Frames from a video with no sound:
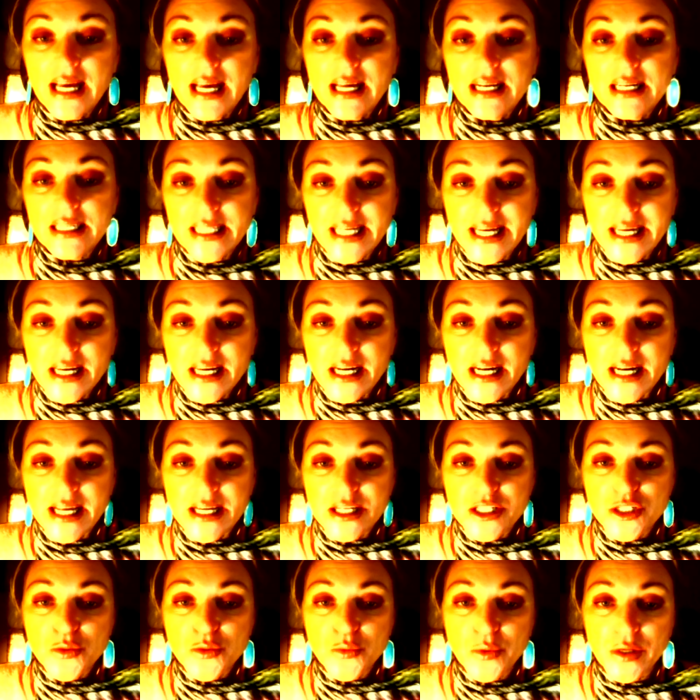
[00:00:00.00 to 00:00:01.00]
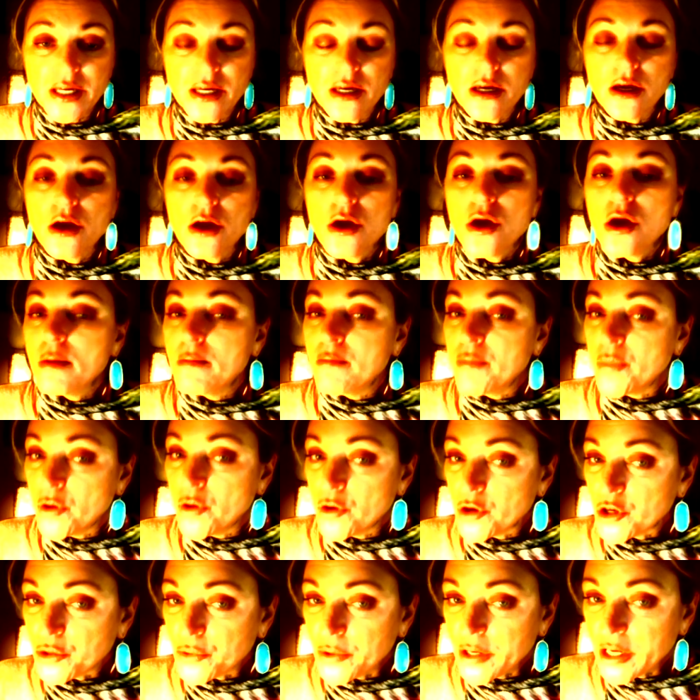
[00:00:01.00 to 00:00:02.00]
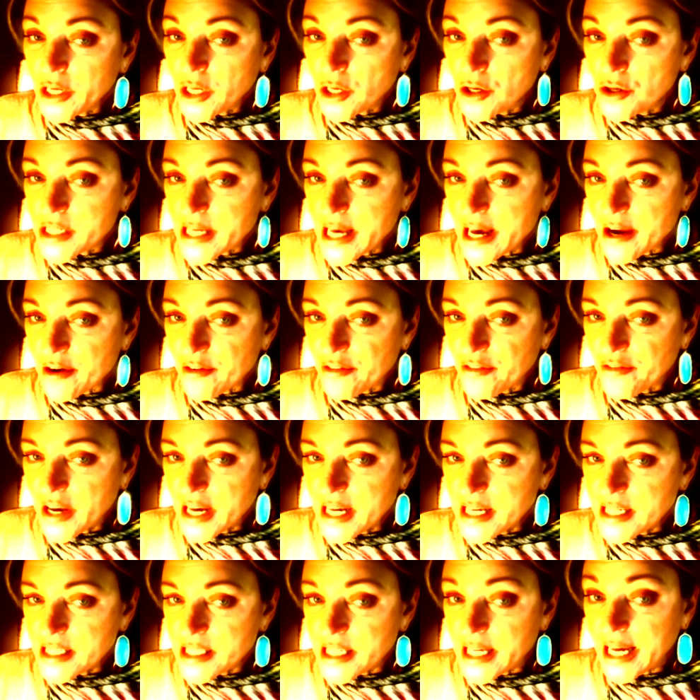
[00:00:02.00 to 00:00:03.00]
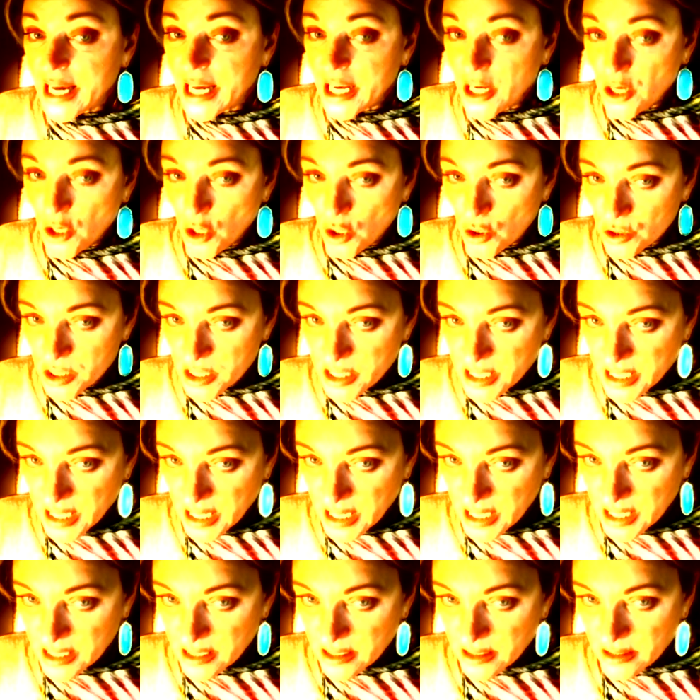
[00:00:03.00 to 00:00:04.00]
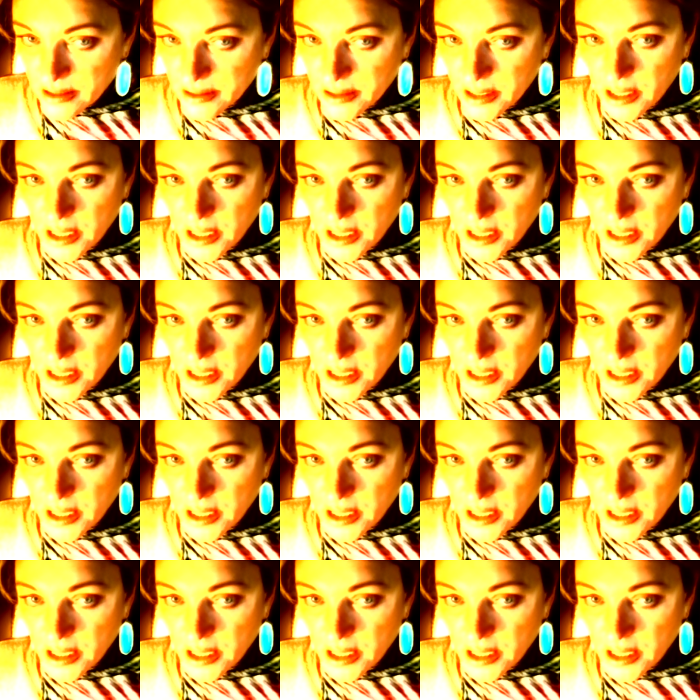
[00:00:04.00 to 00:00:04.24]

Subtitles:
Later next week, Mercury goes out of phase in your sign